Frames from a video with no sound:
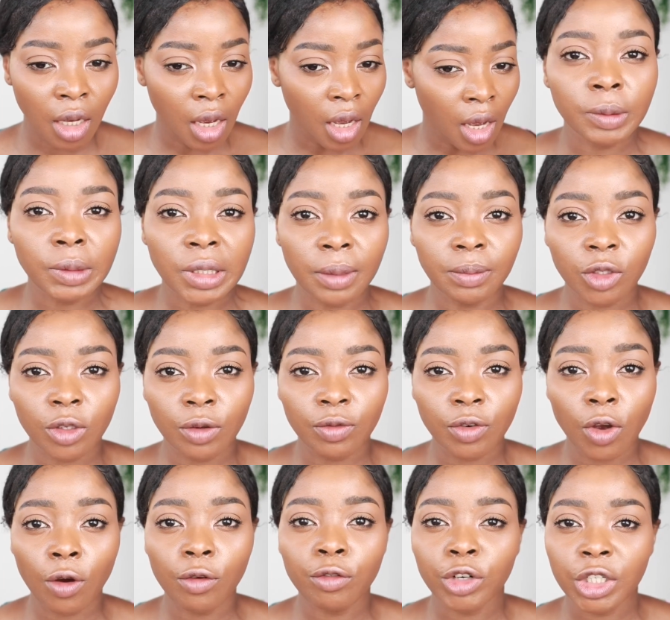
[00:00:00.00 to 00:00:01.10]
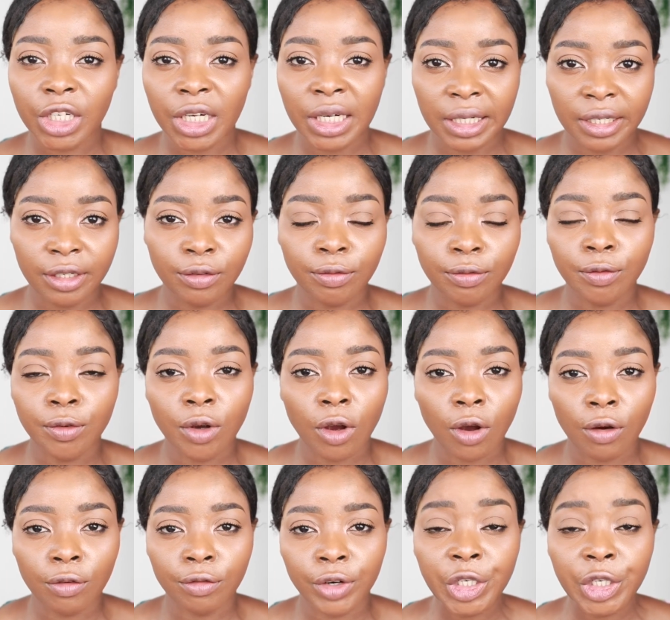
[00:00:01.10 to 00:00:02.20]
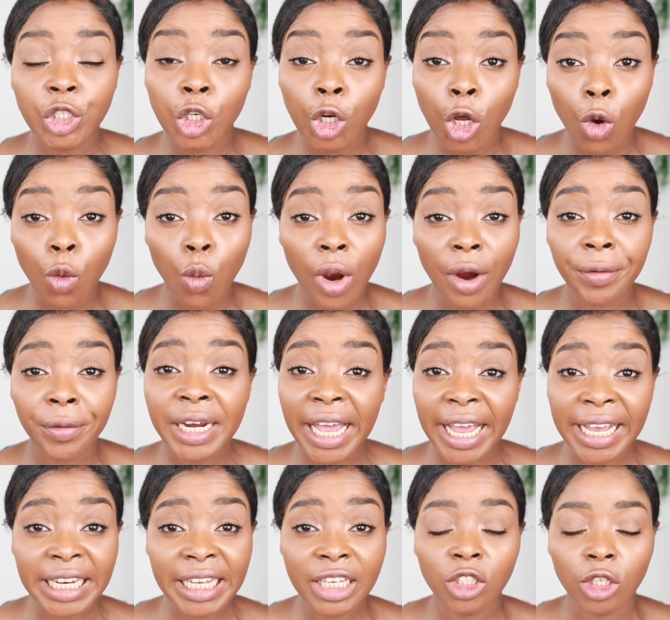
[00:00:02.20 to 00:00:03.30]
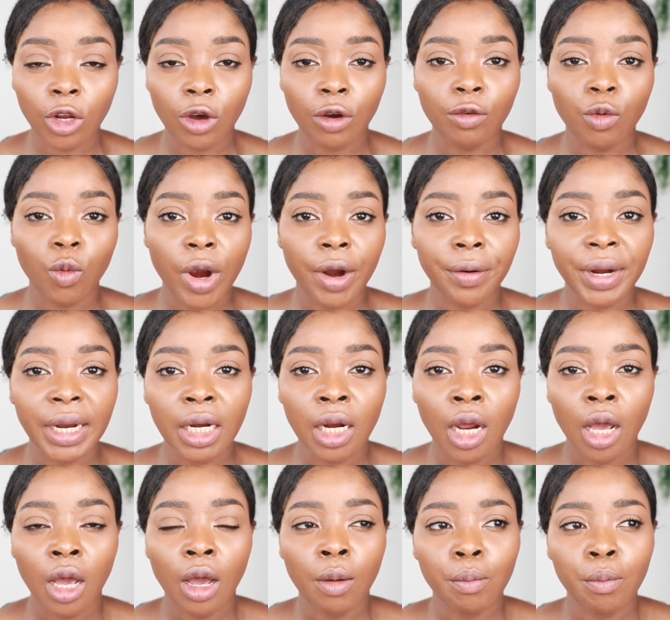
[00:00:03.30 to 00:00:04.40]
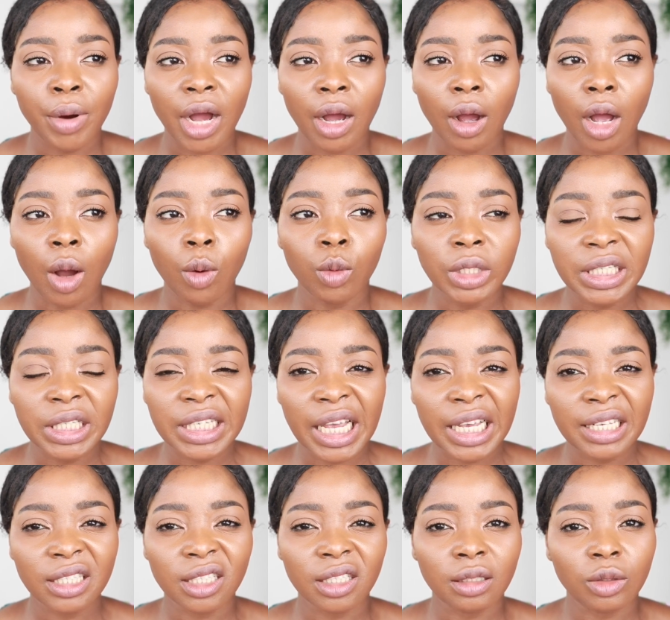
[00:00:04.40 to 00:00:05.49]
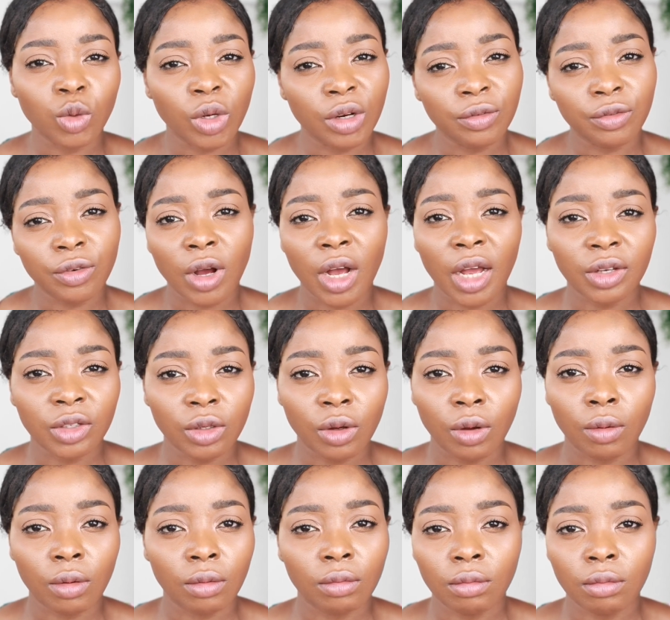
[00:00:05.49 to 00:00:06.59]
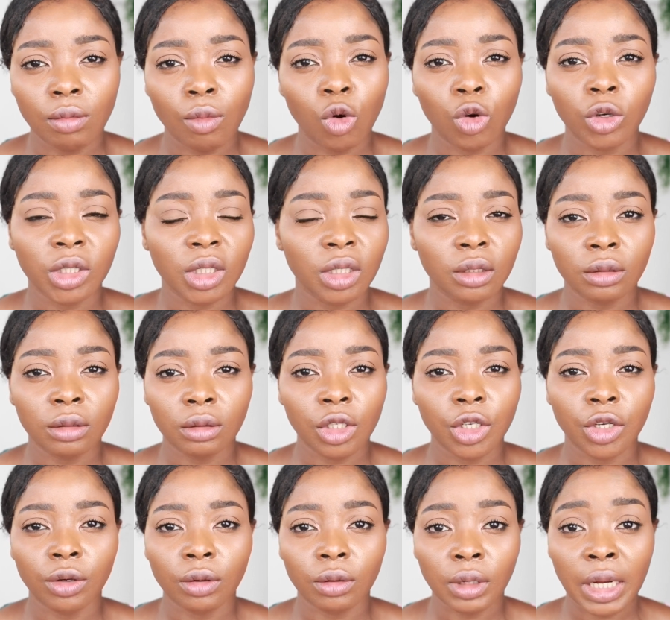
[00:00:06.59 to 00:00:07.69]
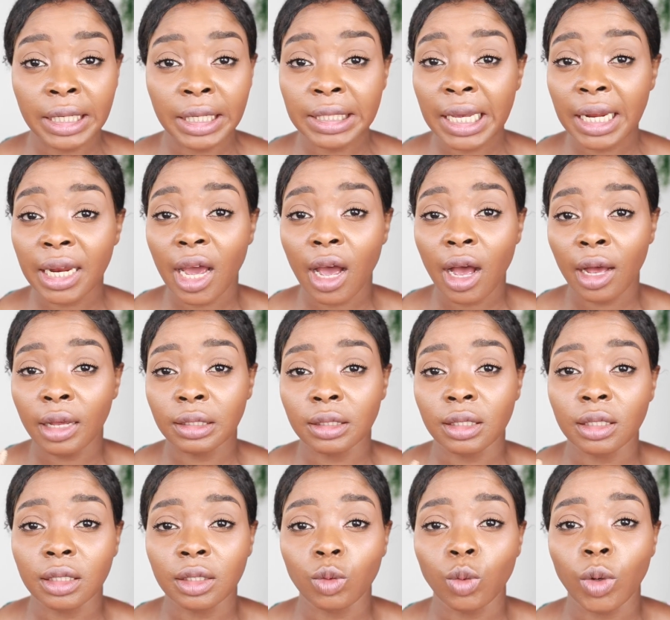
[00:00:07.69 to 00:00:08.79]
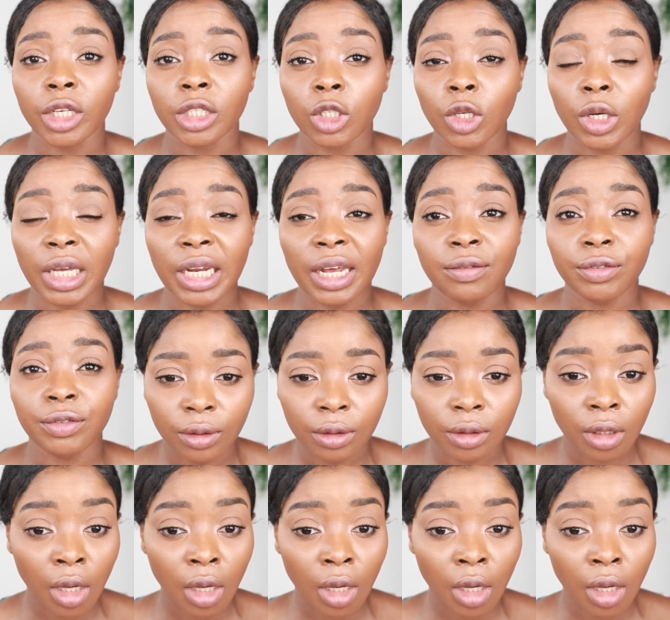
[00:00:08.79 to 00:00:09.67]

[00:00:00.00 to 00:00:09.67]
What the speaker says: In terms of coverage, it is full coverage. Long wearing, it is long wearing, but I wouldn't say it's 24 hours or more than, you know, like 10 hours. This is what it's looking at for.